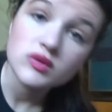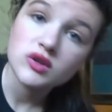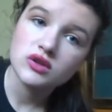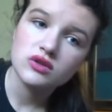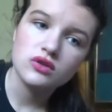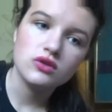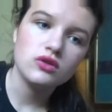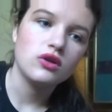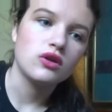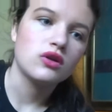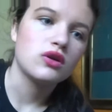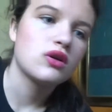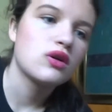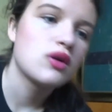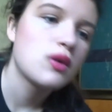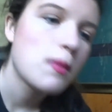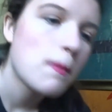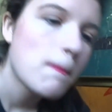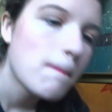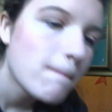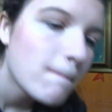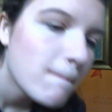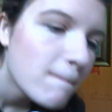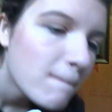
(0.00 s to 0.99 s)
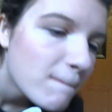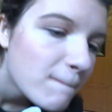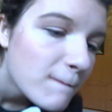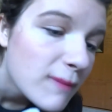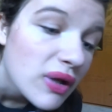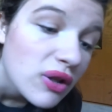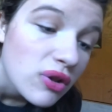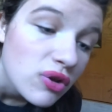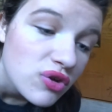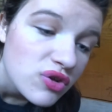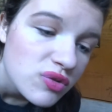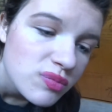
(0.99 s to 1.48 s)
Look,
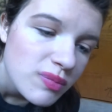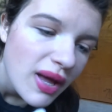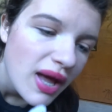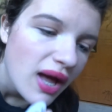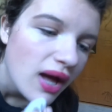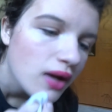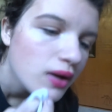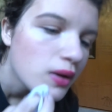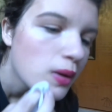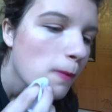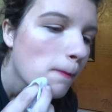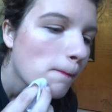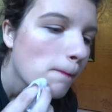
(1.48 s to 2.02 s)
it looks bad.